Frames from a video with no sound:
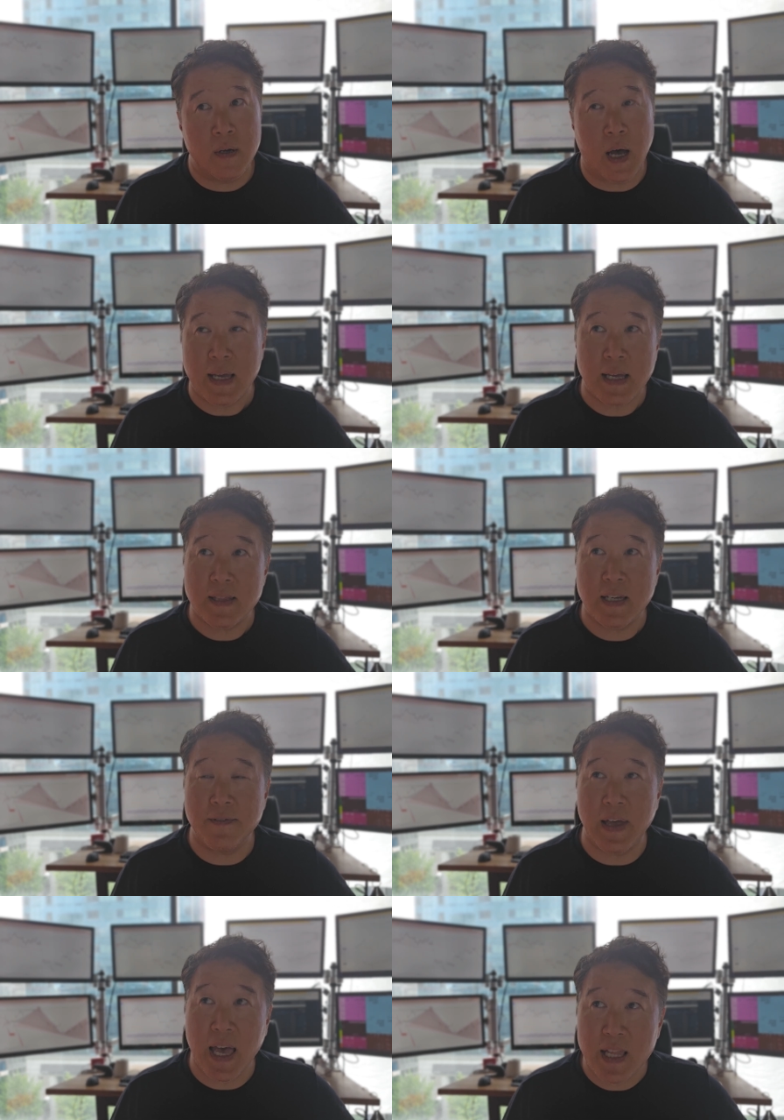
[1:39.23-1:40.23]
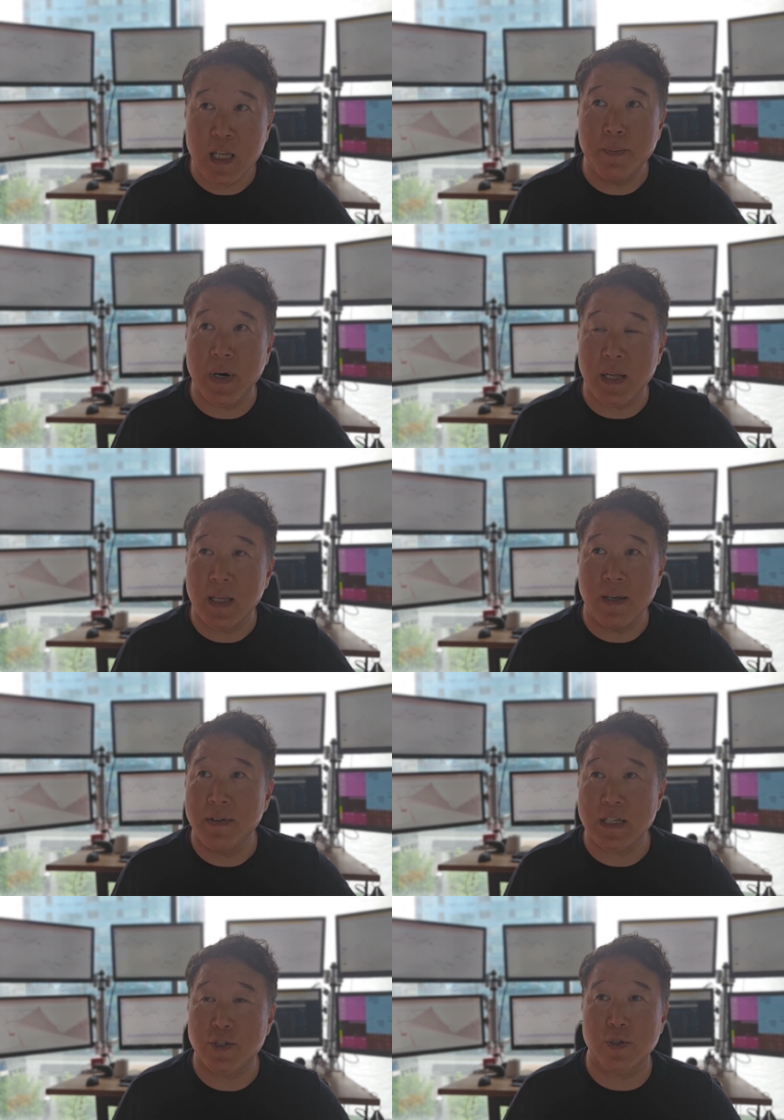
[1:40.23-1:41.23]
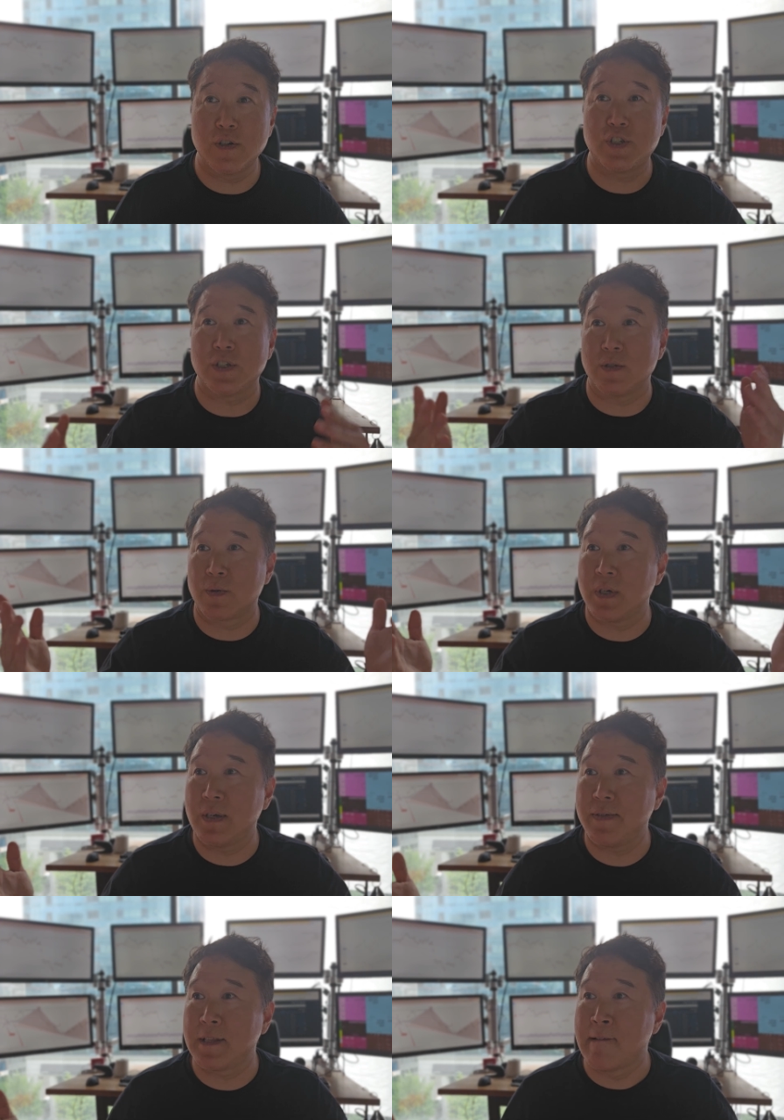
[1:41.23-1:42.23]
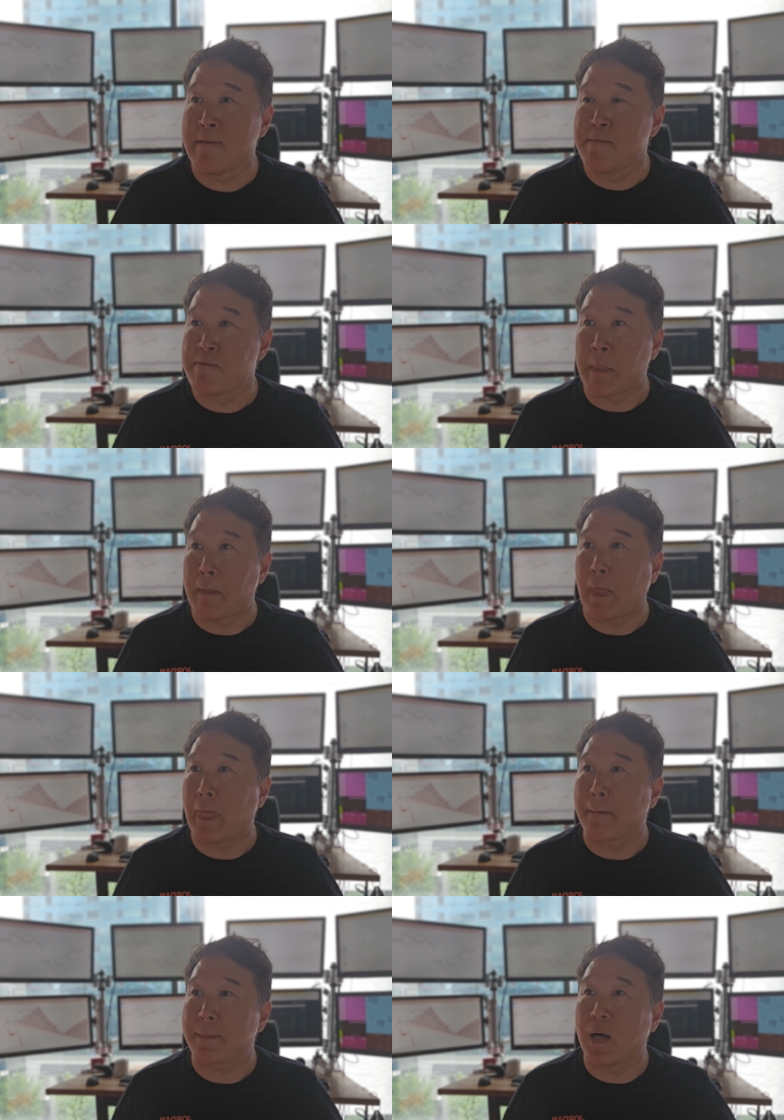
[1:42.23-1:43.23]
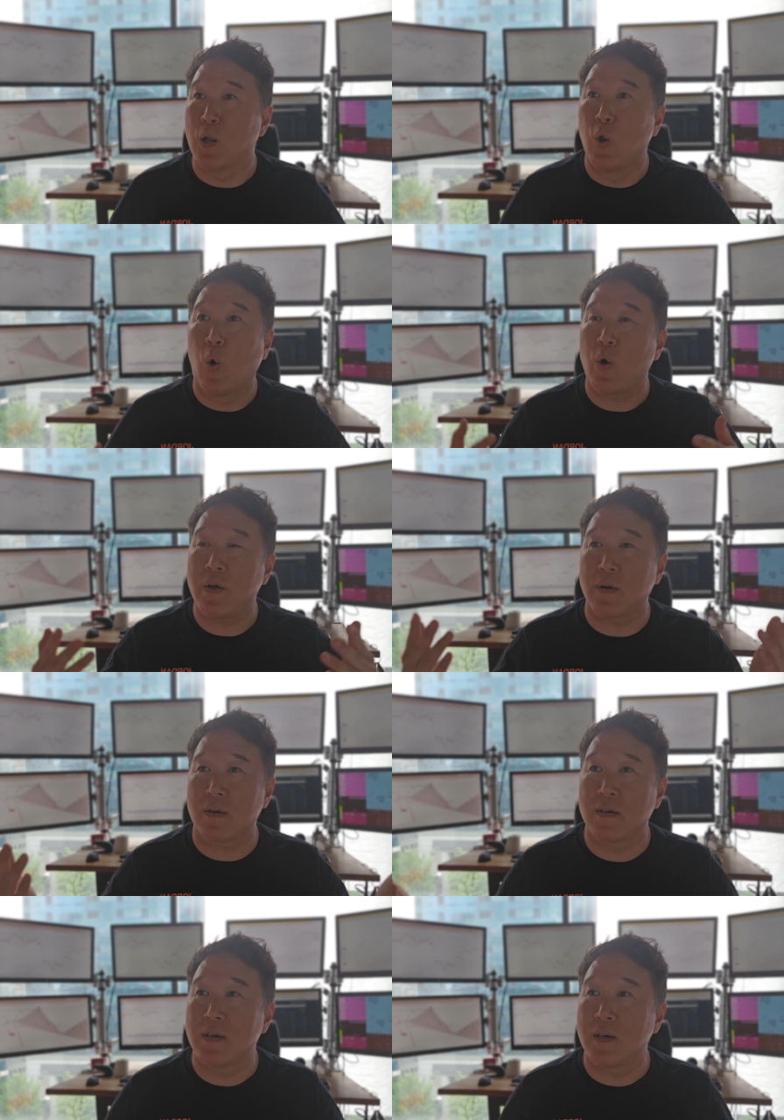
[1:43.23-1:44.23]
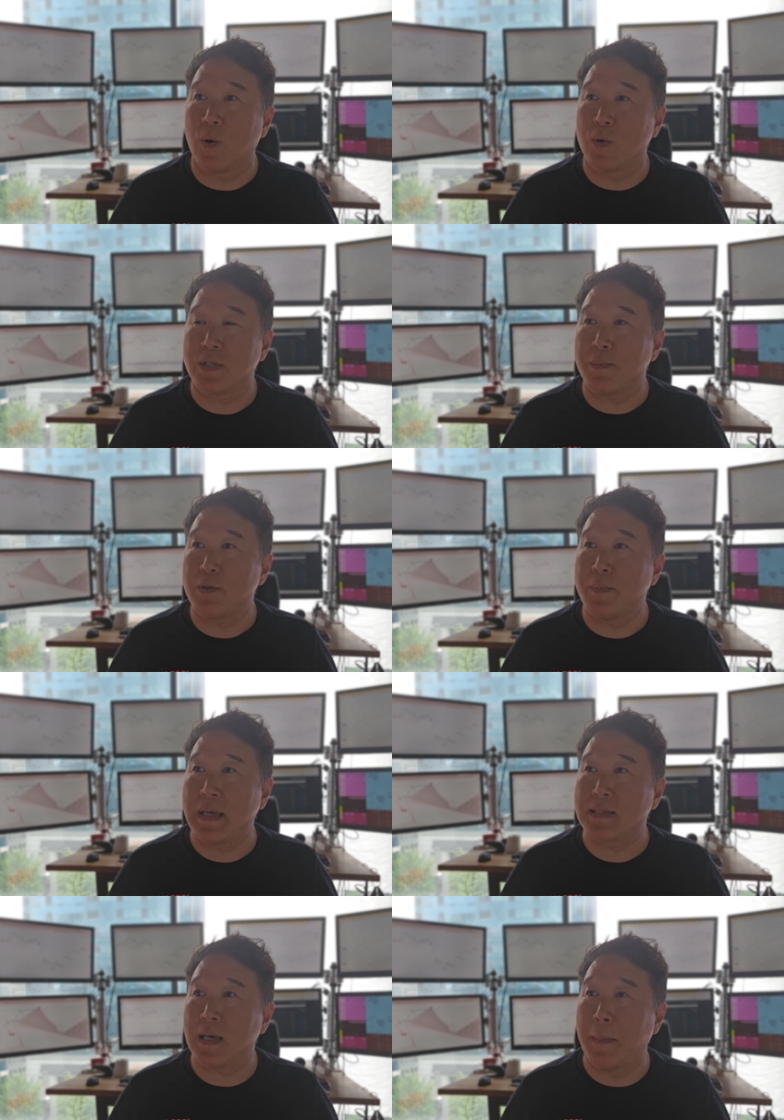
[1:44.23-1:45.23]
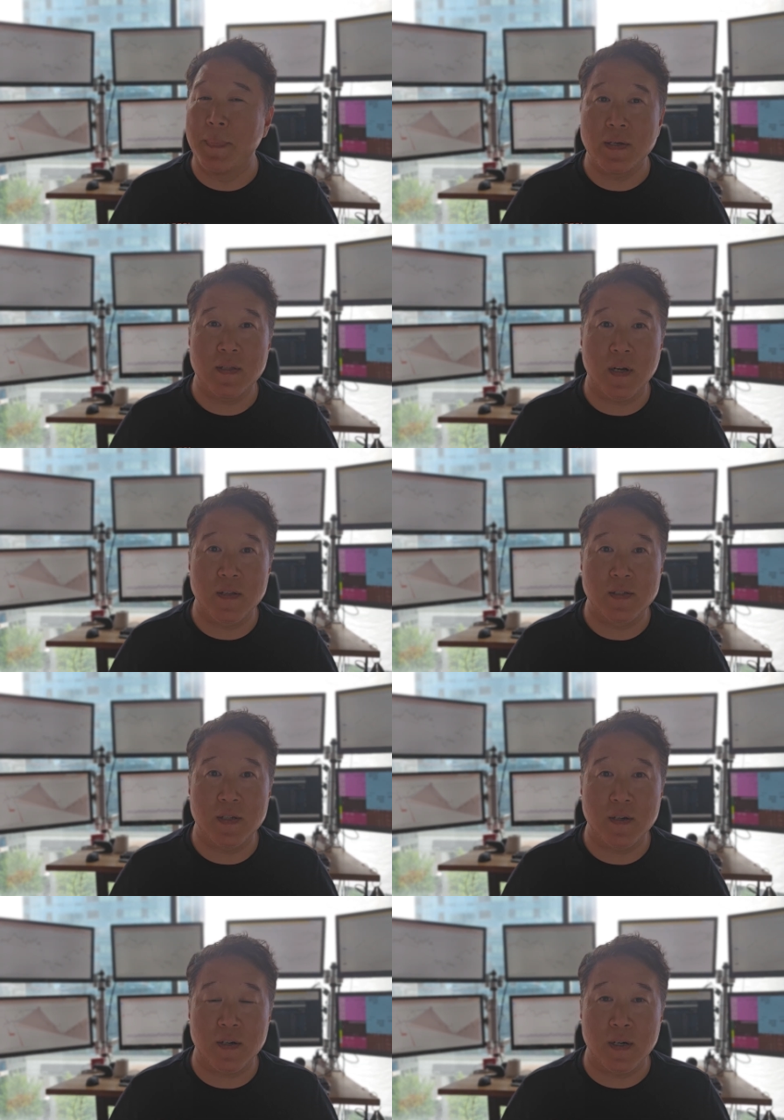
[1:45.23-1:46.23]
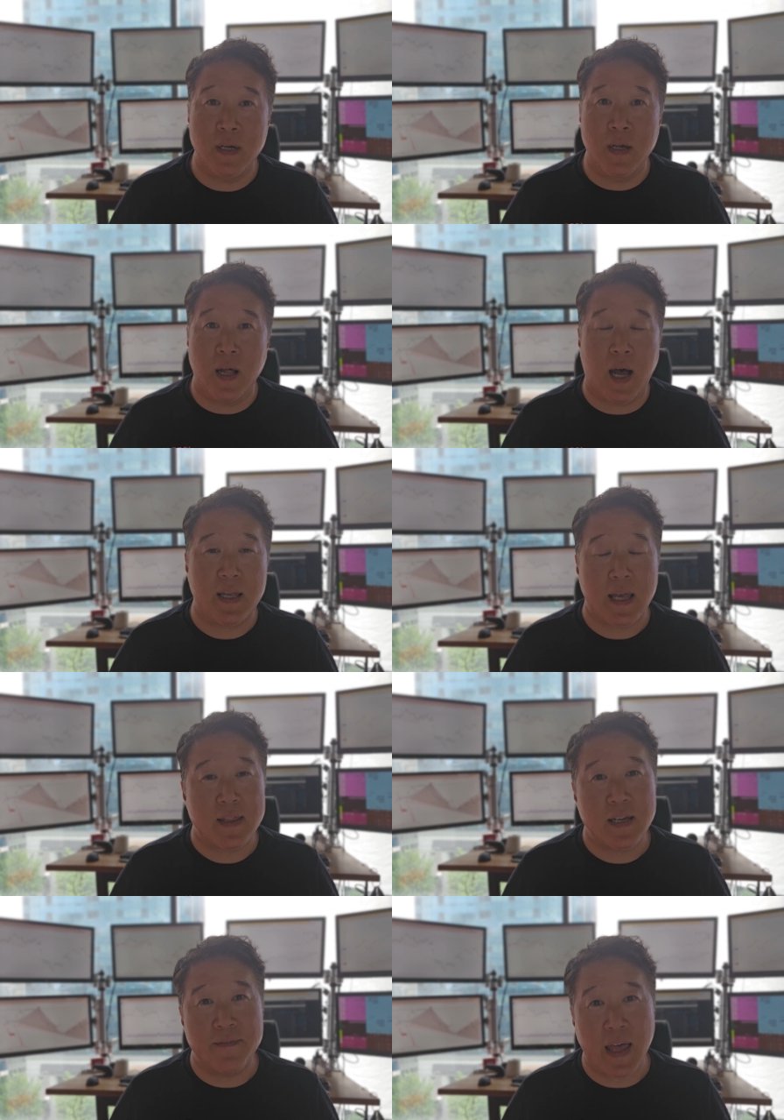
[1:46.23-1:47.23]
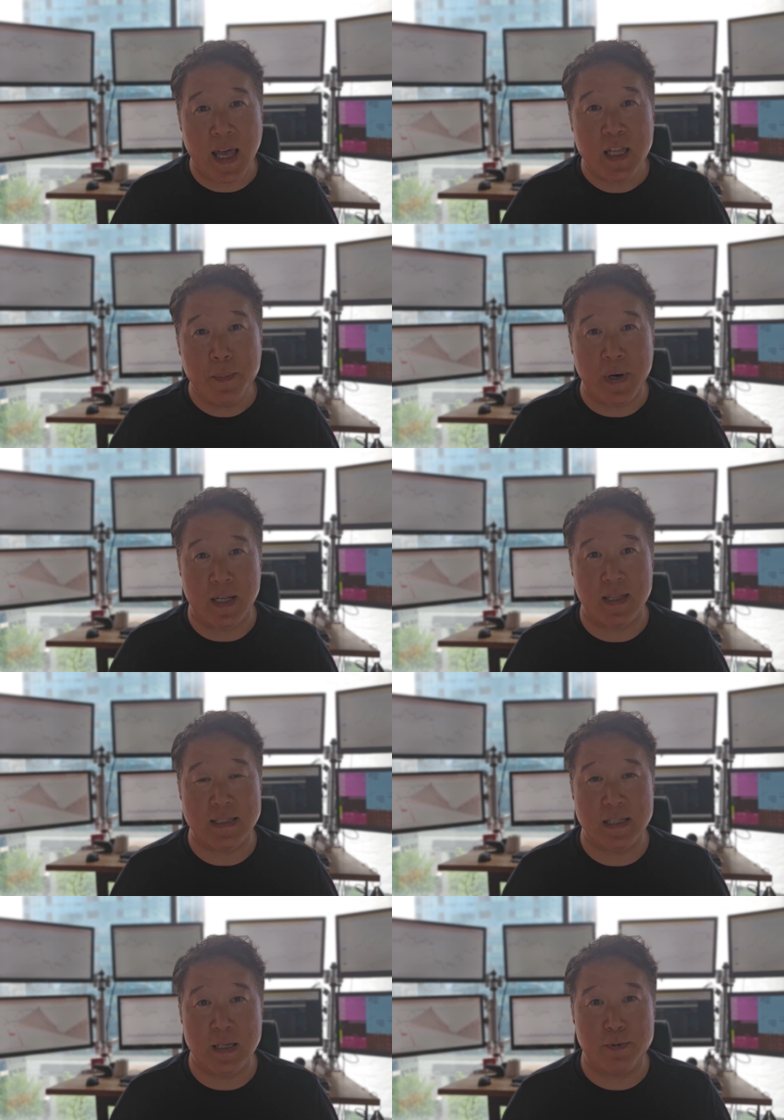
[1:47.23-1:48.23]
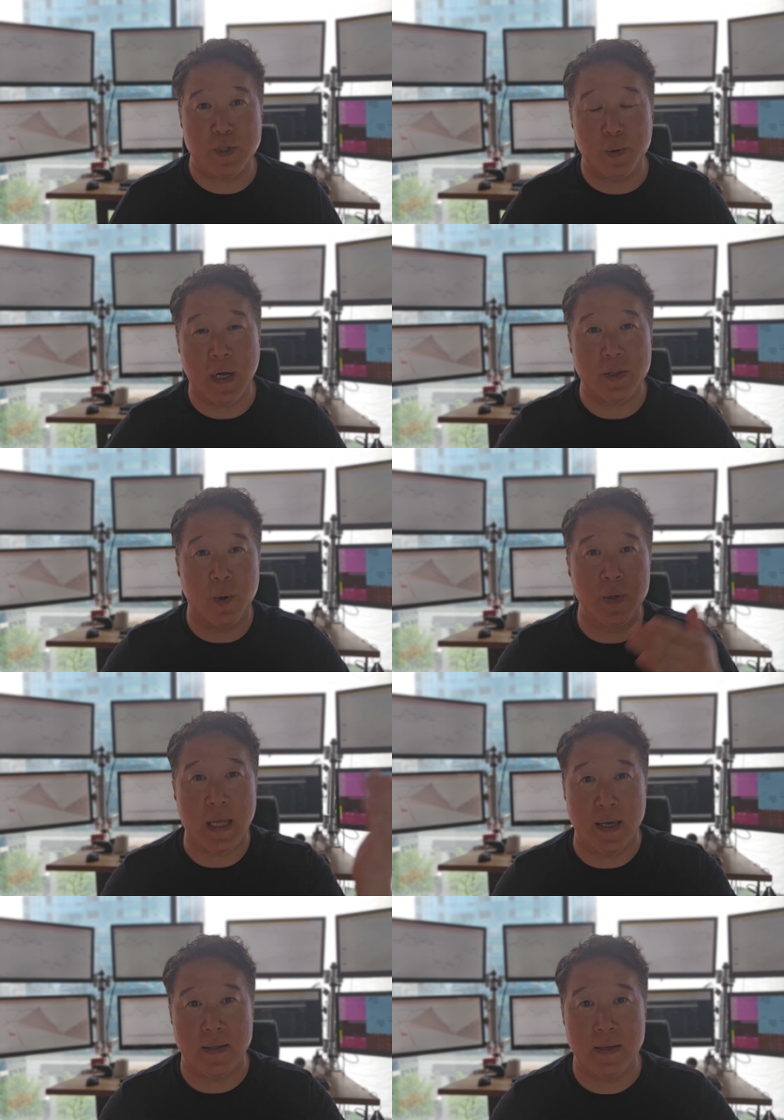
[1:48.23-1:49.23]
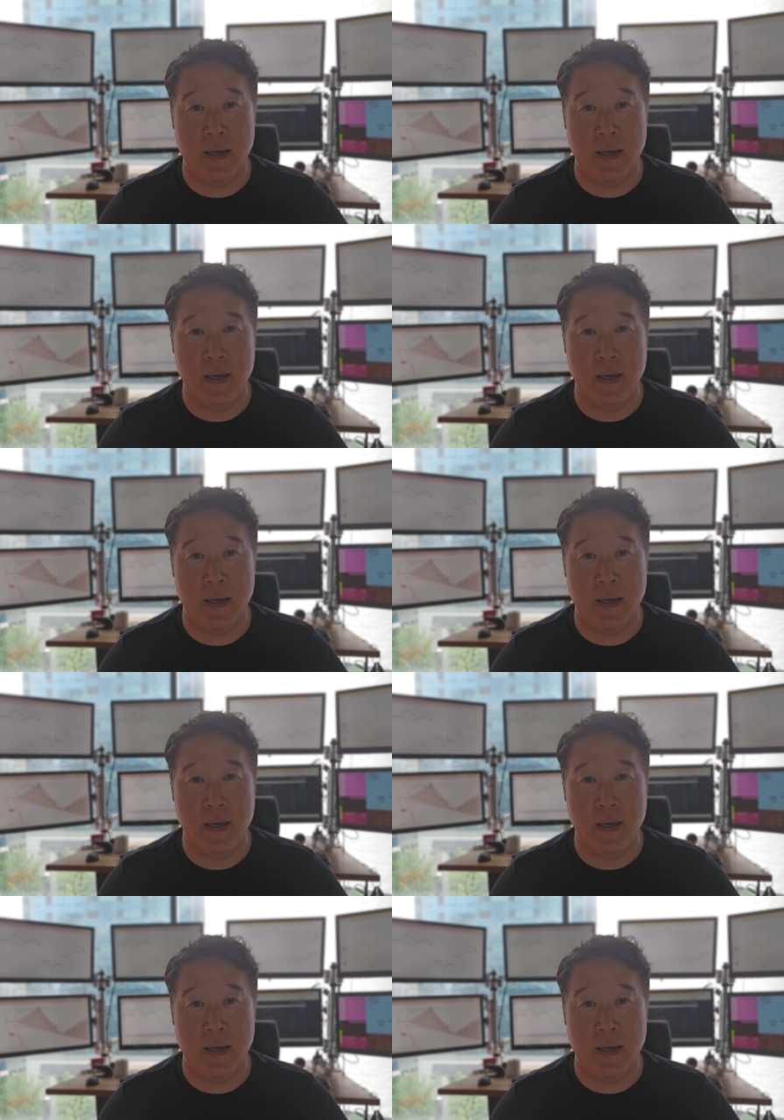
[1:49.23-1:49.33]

I can't think of anybody even a surgeon or even a lawyer or someone who makes a million dollars a year I can't think of anybody that sleeps throughout the whole night